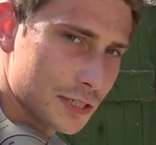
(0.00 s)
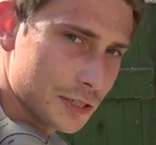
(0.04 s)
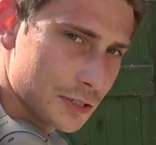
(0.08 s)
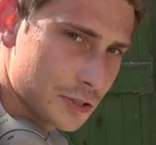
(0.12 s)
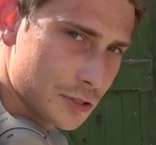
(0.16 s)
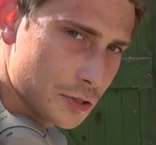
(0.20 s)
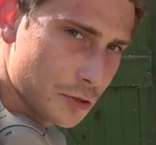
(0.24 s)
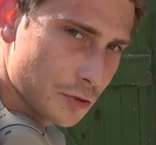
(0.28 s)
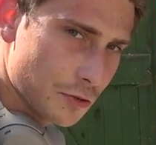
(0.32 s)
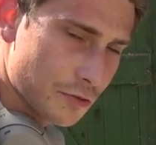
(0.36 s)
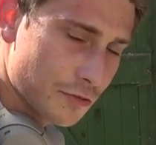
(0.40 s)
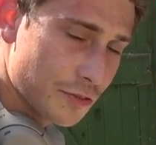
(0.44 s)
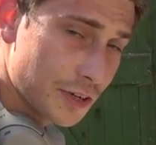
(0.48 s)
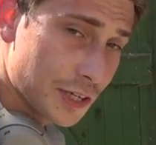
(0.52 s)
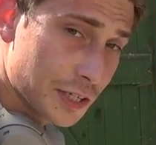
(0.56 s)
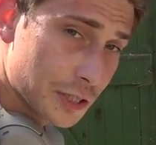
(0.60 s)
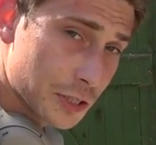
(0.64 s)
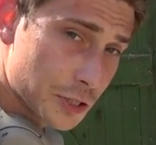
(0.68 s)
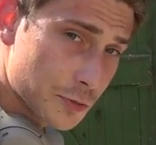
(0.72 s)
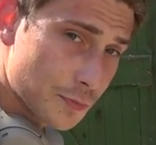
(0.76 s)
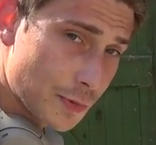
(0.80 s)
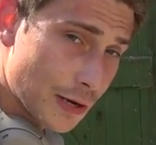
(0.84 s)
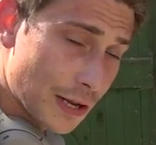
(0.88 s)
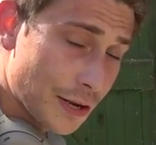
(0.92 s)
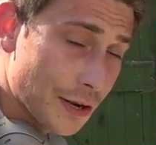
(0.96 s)
into a
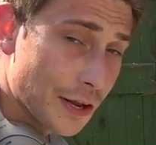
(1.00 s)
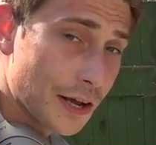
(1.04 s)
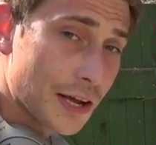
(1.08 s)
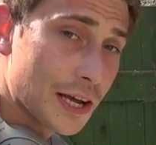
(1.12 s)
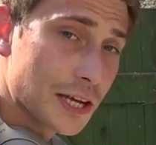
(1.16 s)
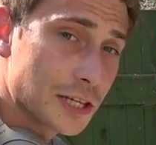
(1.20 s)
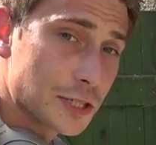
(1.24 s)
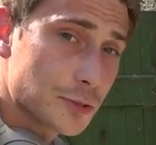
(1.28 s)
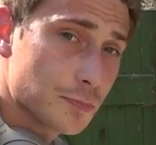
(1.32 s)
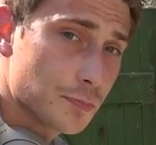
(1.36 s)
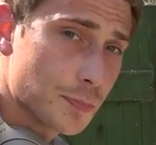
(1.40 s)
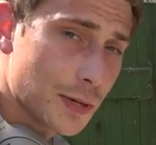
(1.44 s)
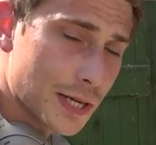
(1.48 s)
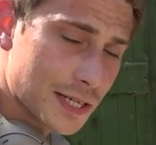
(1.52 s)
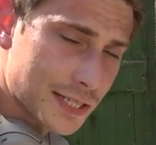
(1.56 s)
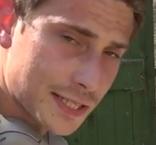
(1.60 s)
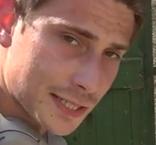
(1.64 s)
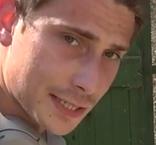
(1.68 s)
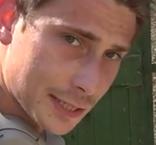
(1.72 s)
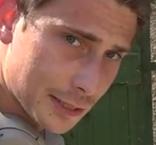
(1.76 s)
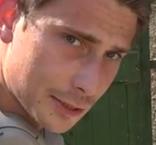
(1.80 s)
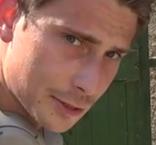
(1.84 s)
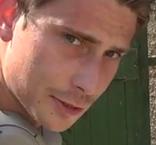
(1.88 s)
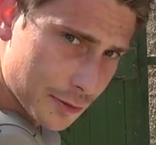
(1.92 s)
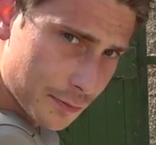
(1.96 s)
thickness planer as
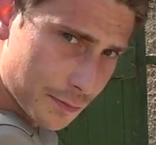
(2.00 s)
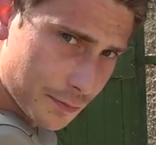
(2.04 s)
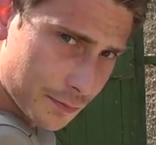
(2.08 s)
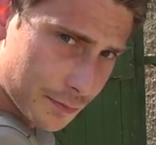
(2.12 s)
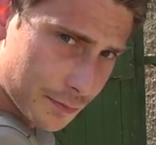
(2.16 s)
busted.